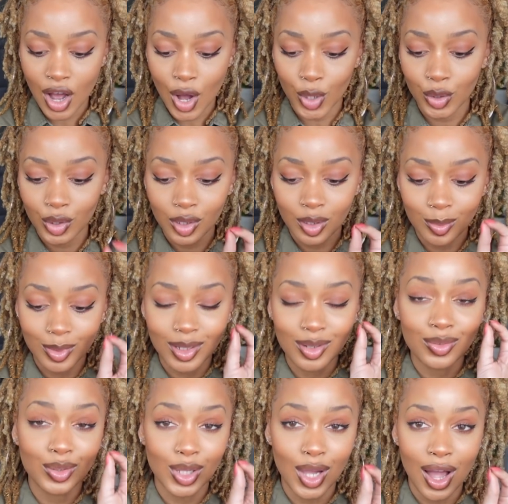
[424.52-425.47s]
a little bit
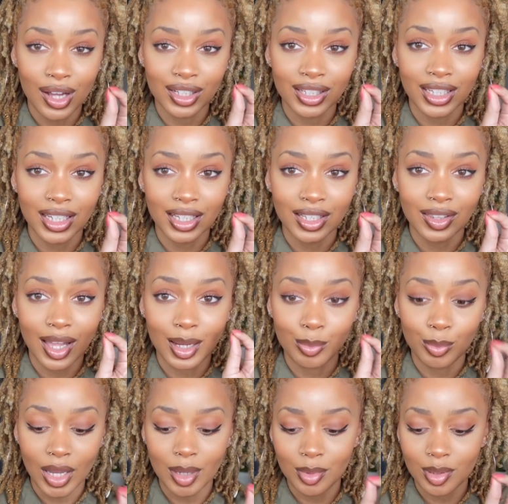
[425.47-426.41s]
of locking,
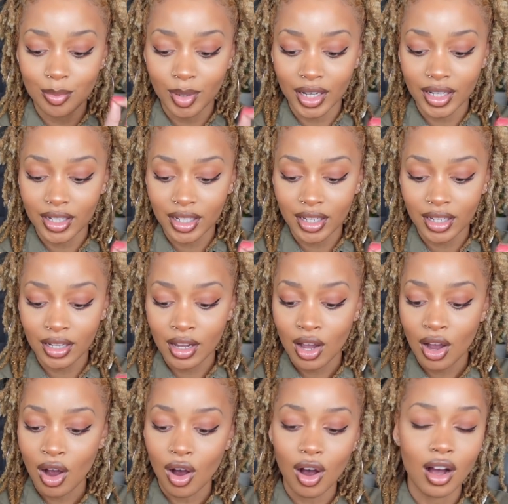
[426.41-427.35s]
like baby budding
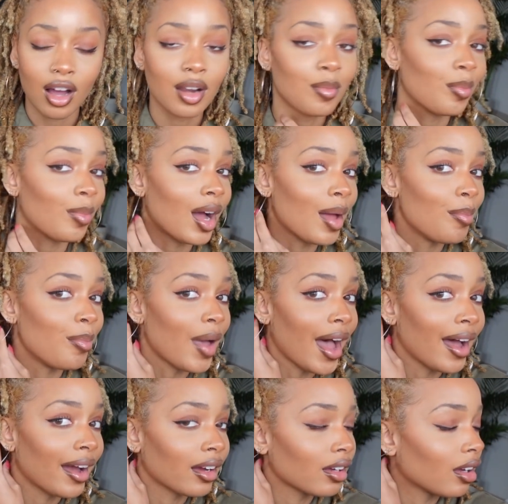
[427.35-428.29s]
on my
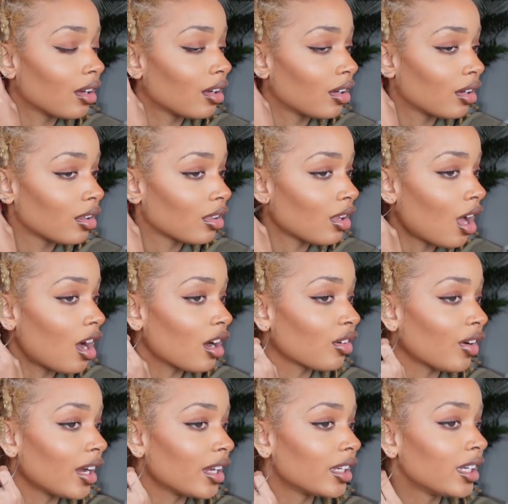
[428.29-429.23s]
back lock
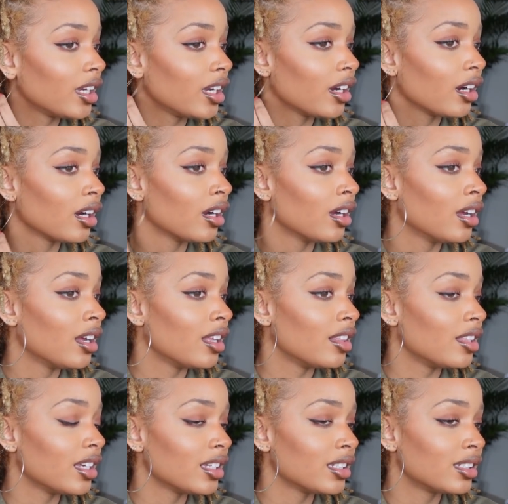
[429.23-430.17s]
right here.
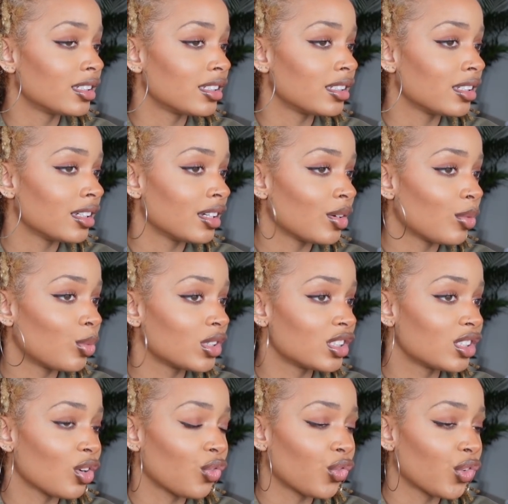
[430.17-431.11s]
This
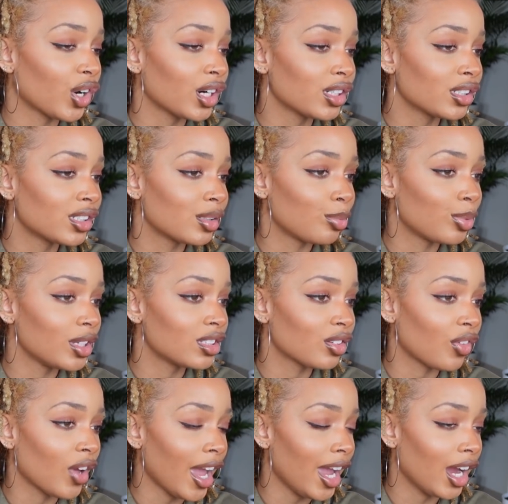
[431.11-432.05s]
was the first piece
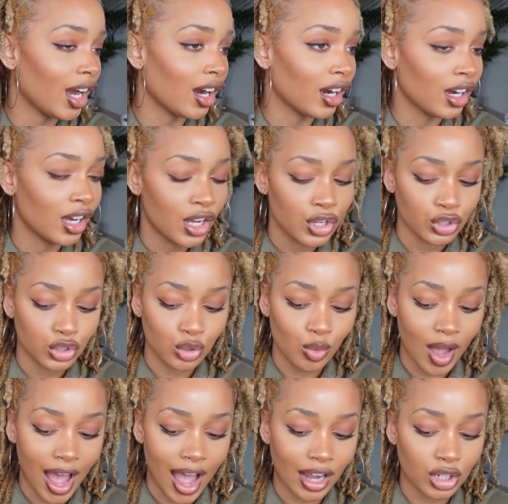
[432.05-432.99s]
of hair
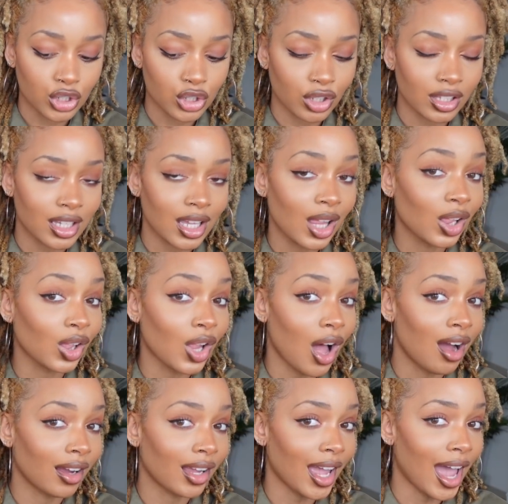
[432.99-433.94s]
to actually
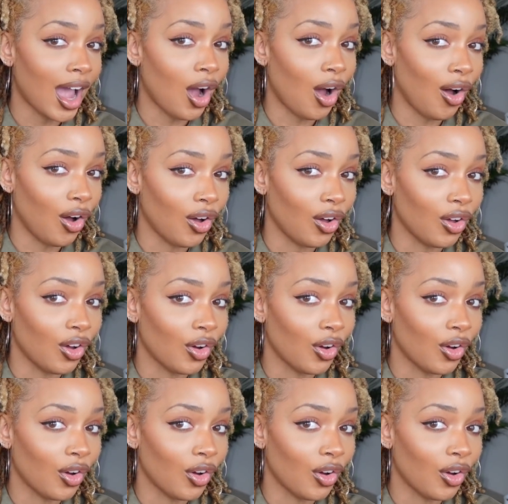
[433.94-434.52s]
lock at all,